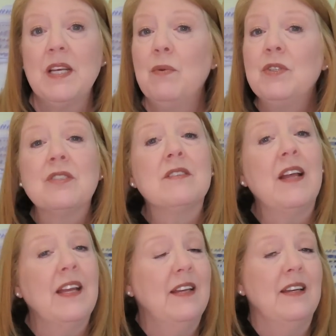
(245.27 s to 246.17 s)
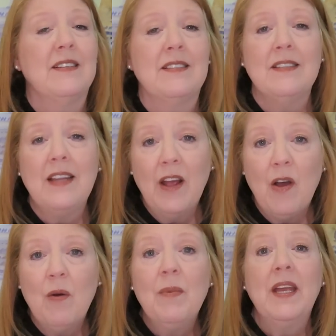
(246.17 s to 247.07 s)
they would just like you to stay
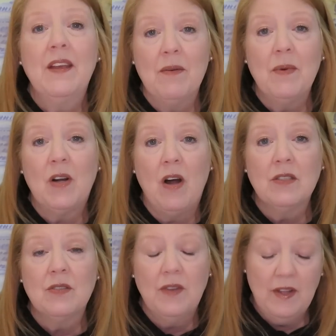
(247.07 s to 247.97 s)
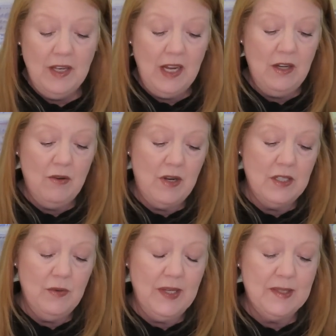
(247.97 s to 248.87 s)
home and give them a call so that they know
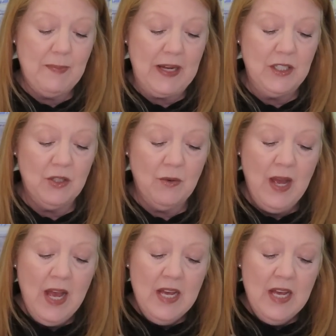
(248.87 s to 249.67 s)
not to expect you.